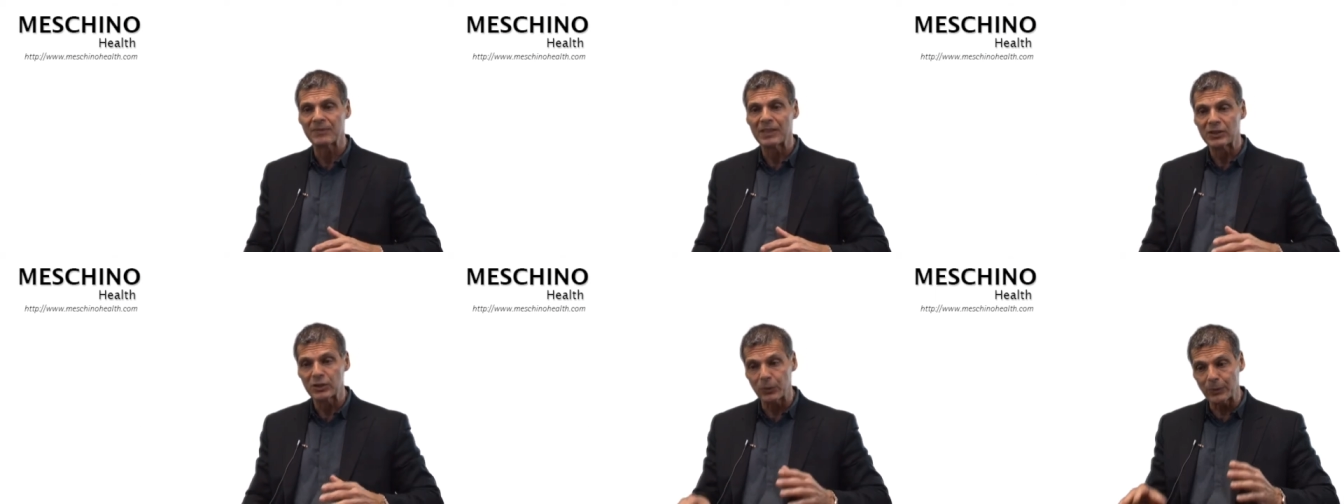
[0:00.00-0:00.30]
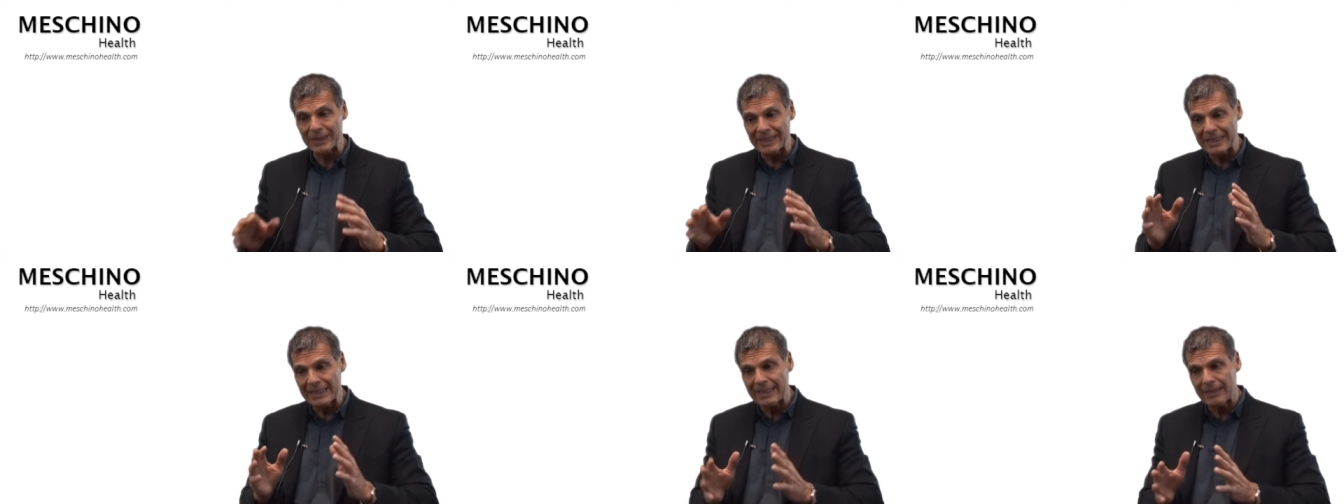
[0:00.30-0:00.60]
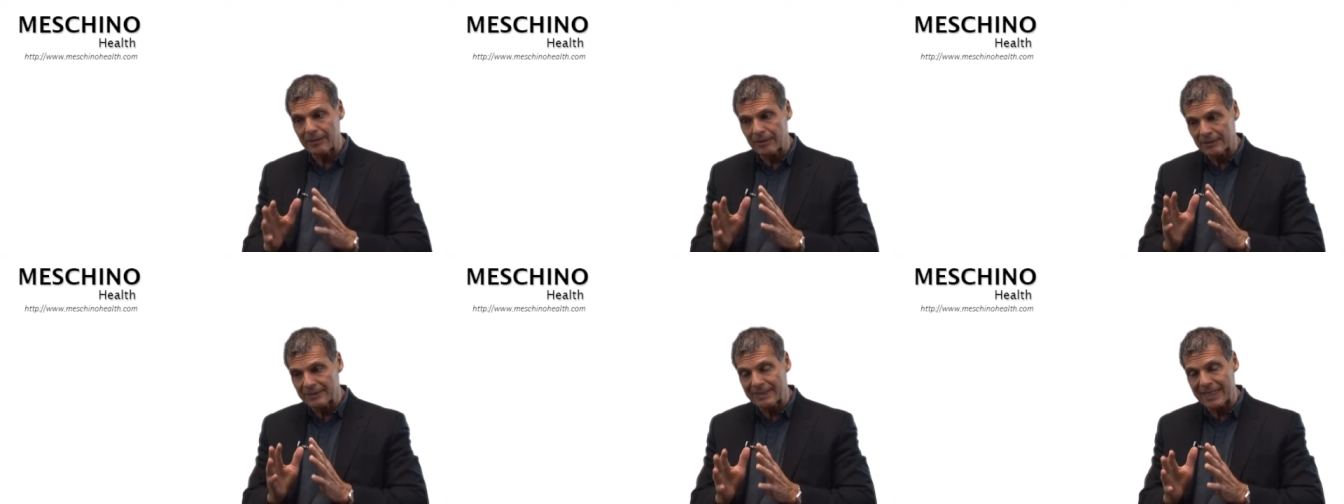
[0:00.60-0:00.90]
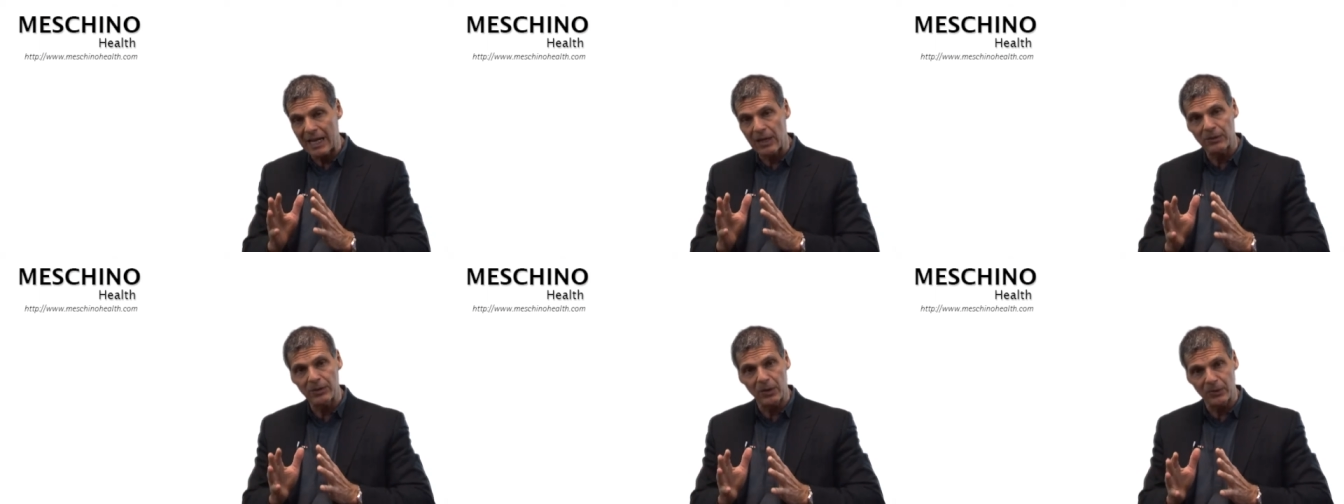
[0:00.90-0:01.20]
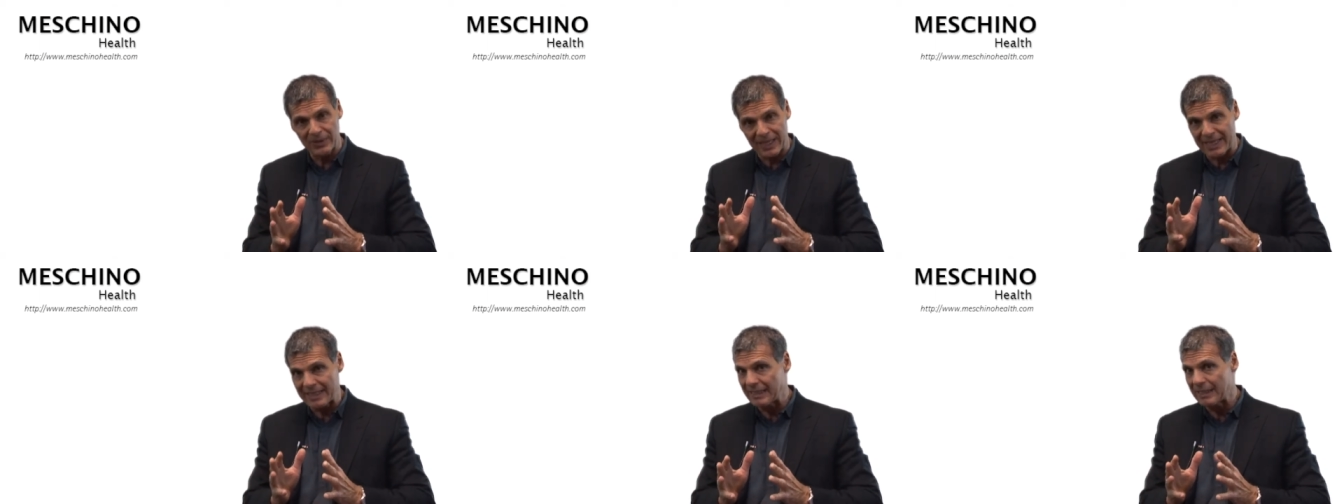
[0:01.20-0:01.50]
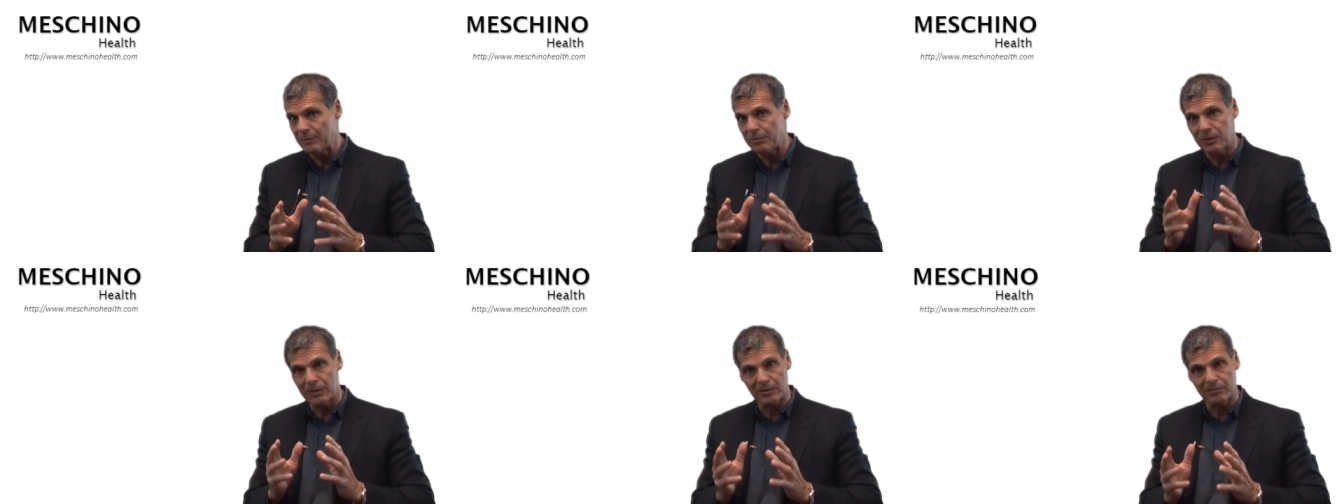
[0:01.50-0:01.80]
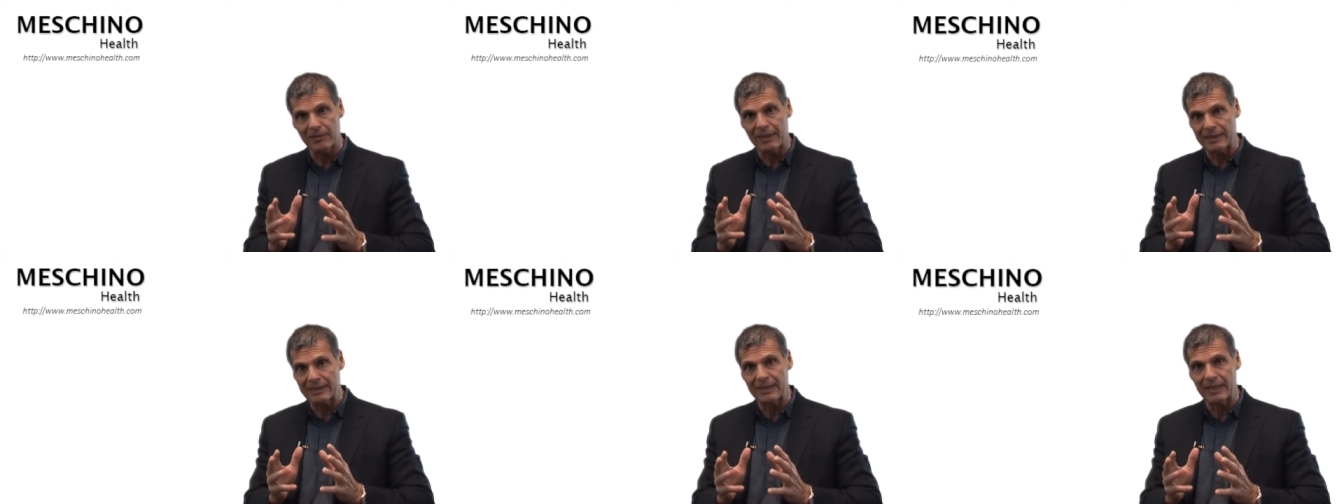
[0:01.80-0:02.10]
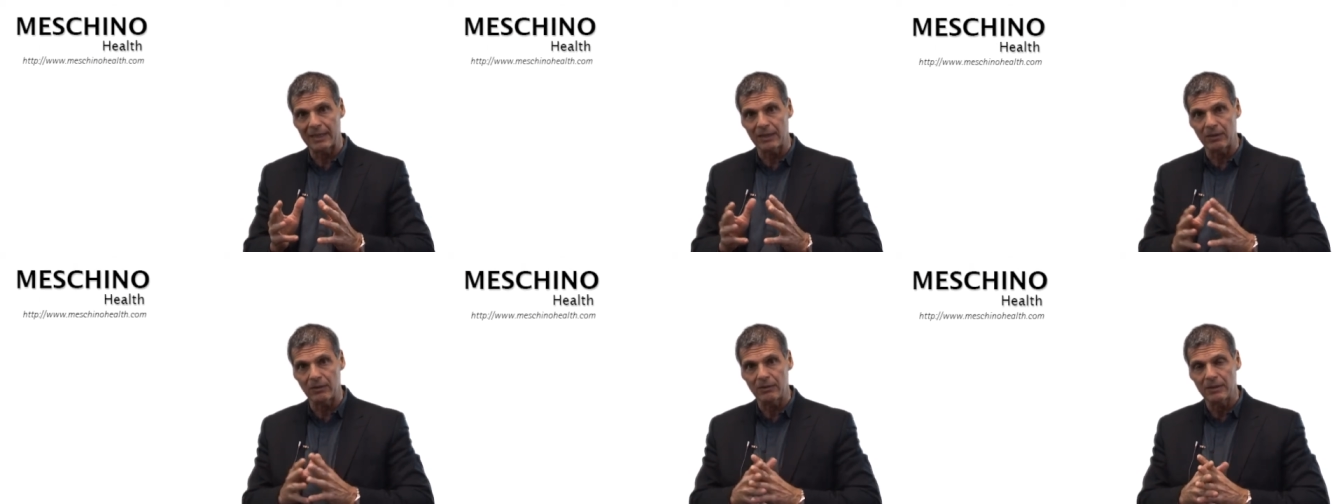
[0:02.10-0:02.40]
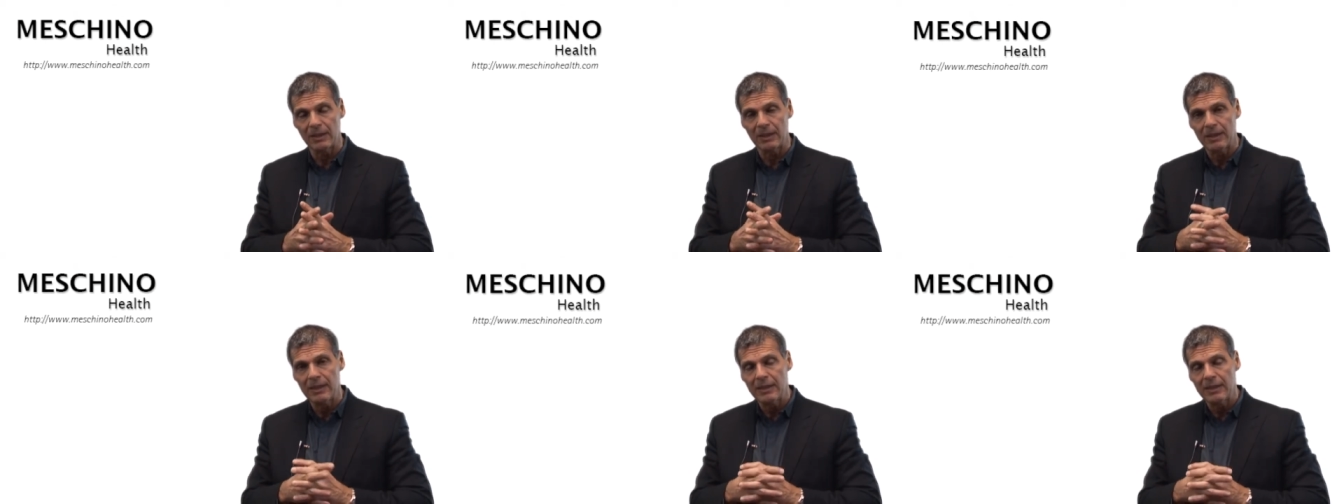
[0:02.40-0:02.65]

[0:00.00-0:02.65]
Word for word: So e download that ebook right now.